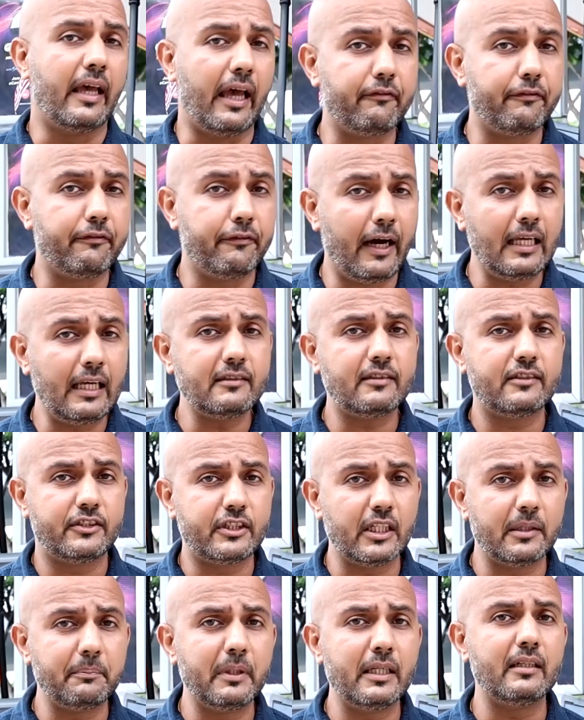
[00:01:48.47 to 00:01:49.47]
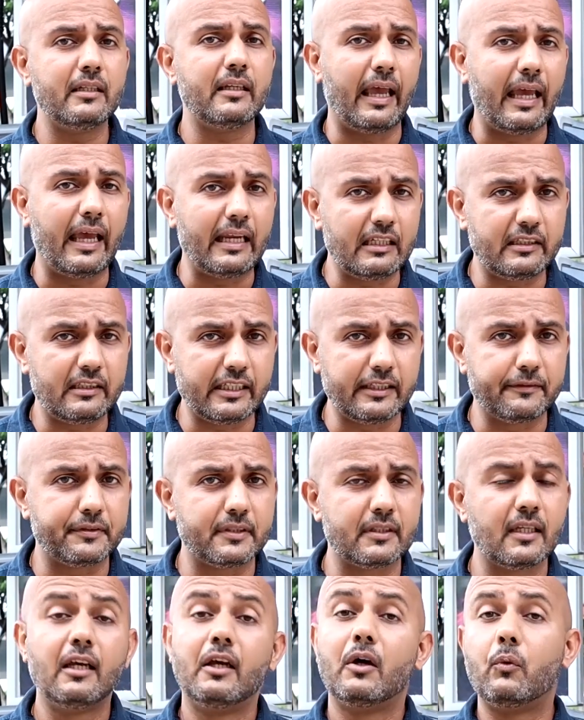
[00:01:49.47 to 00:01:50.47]
advanced German
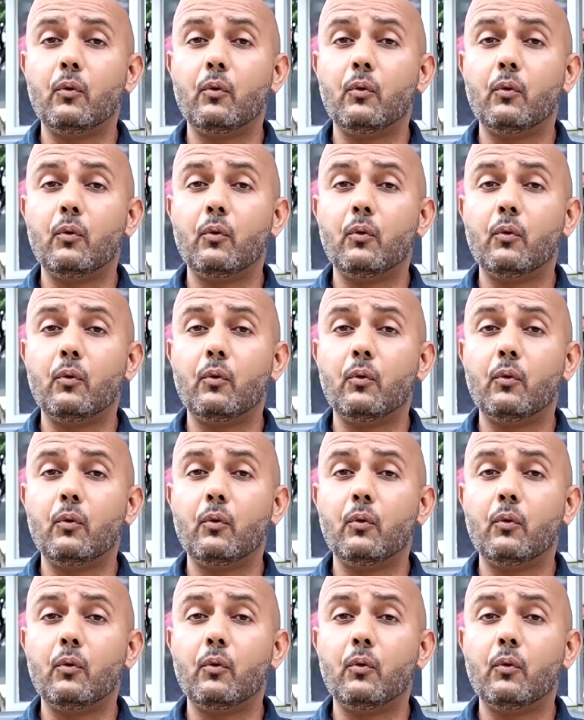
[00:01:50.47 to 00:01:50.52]
additives.